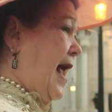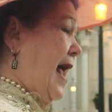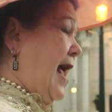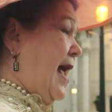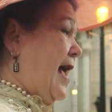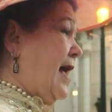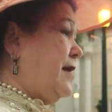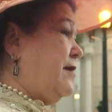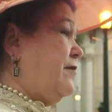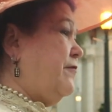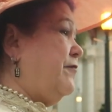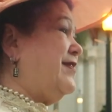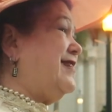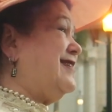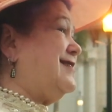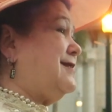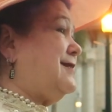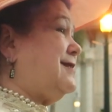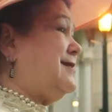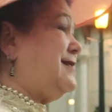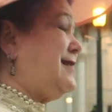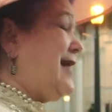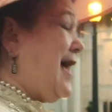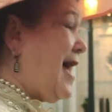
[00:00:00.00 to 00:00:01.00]
and the
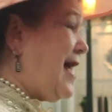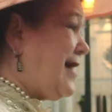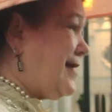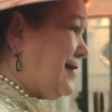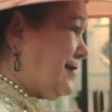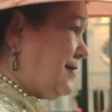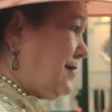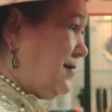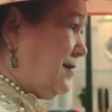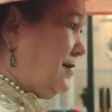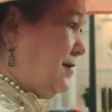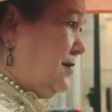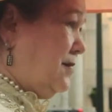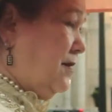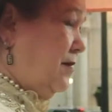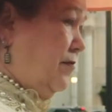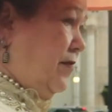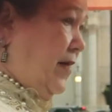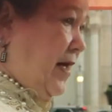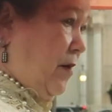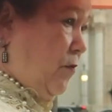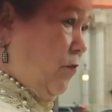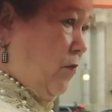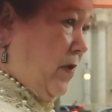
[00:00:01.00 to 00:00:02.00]
status
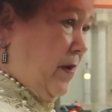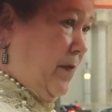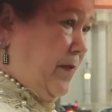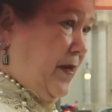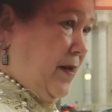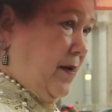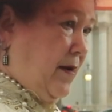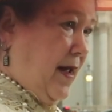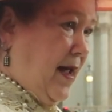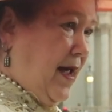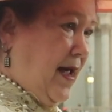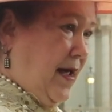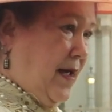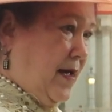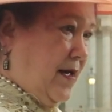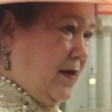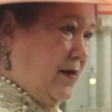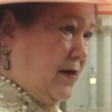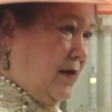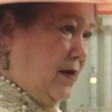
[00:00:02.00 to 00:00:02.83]
that women had.